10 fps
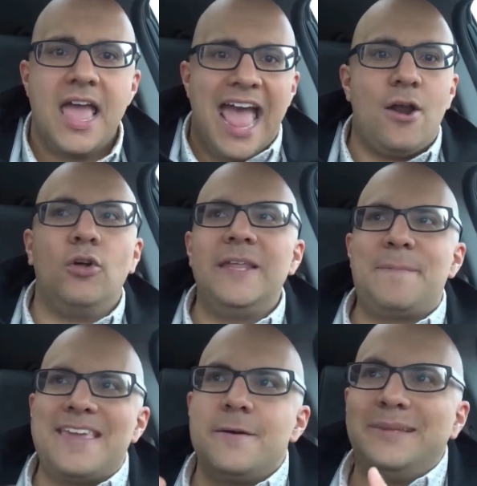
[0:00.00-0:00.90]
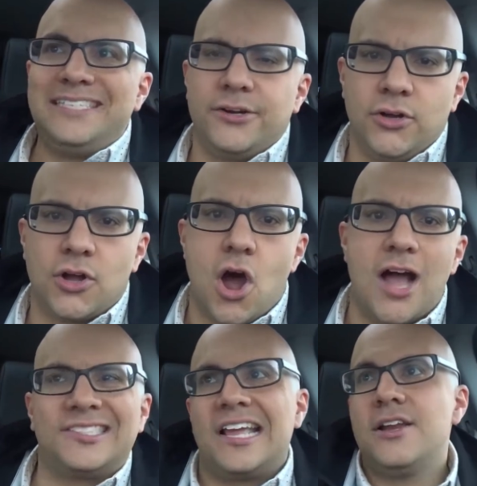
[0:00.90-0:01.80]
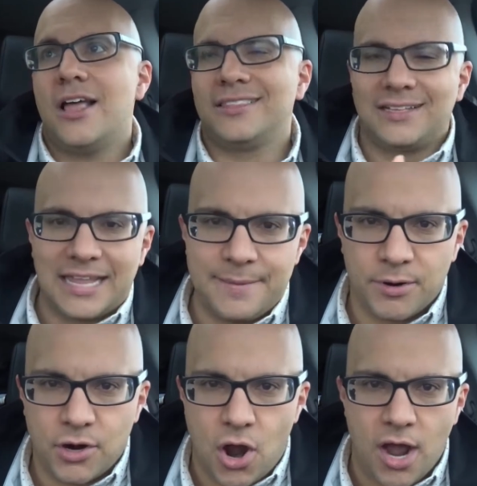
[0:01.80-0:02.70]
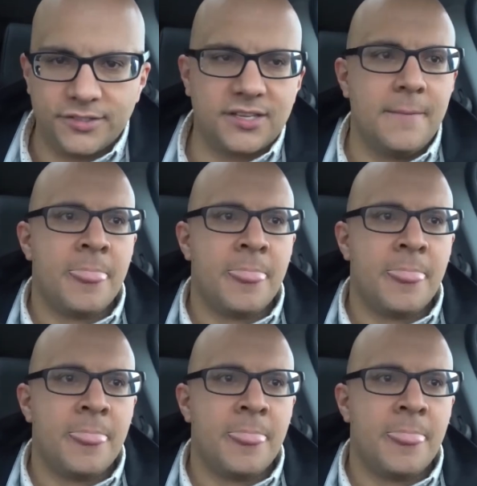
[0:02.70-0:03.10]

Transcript: and only pay the material cost and not the labor cost.